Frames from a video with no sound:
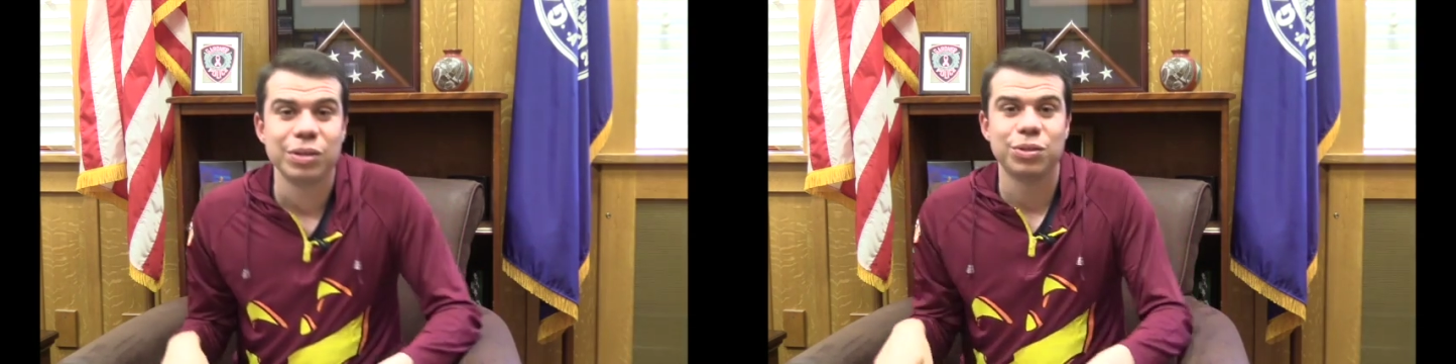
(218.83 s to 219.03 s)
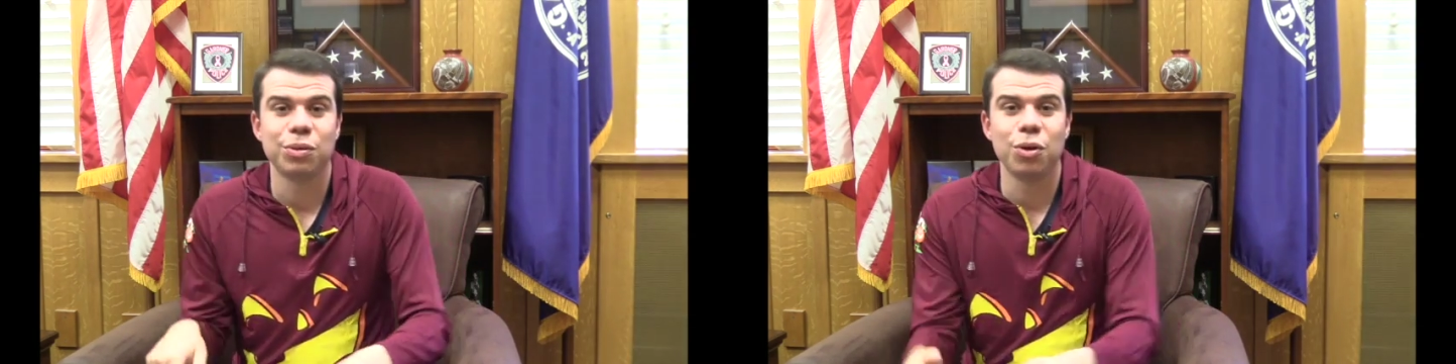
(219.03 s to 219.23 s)

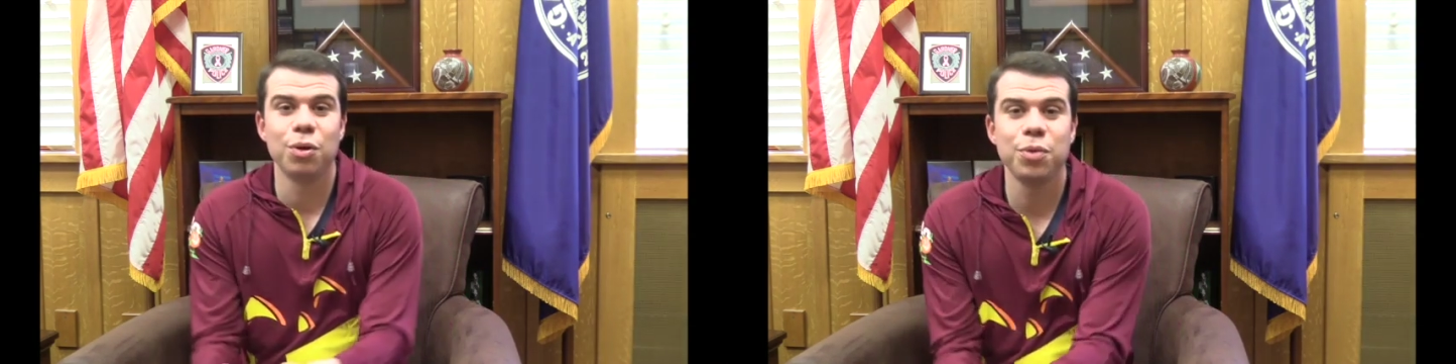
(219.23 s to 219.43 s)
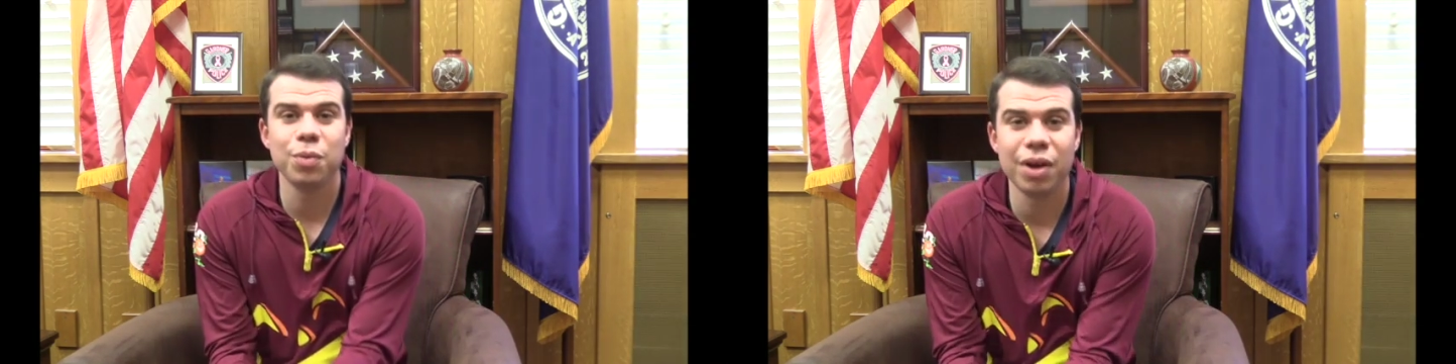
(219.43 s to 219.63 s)
So I
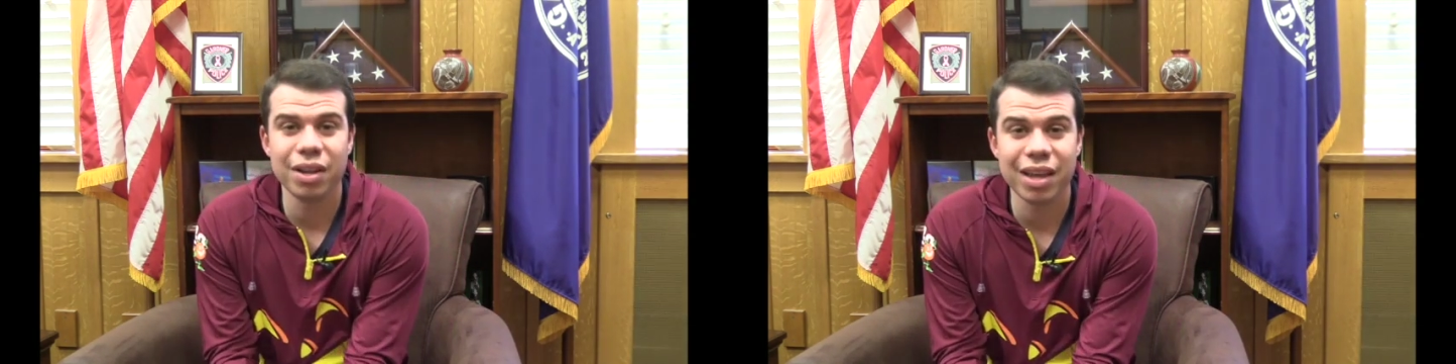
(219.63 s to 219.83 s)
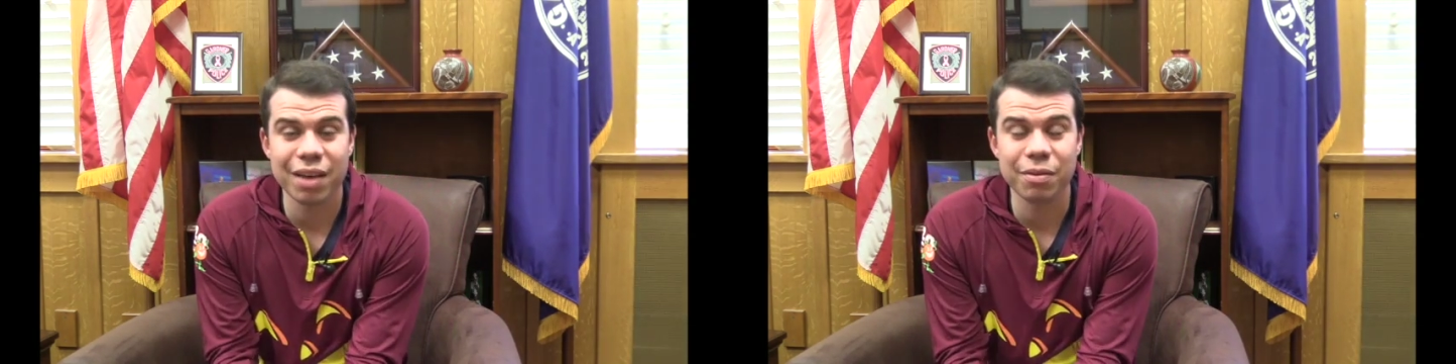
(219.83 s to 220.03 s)
hope you
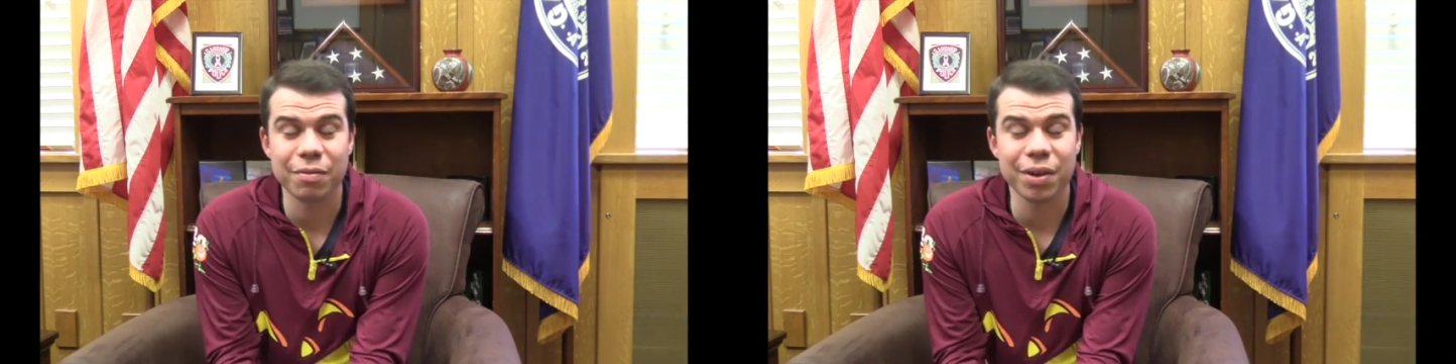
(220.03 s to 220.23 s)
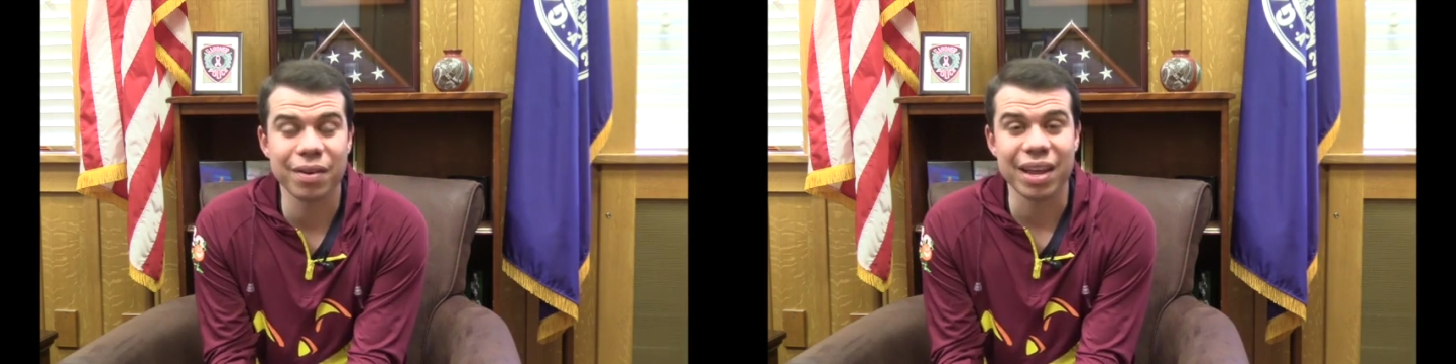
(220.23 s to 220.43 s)
all have a
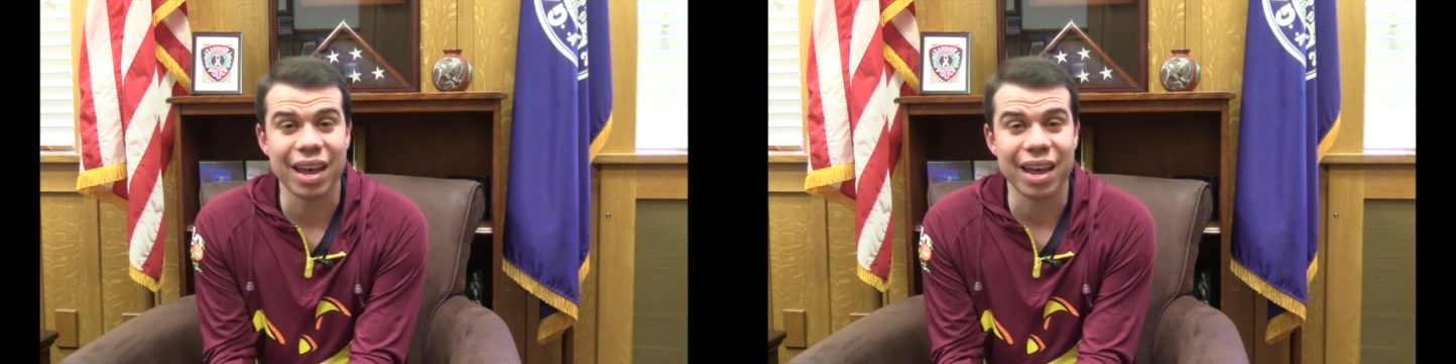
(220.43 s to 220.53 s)
very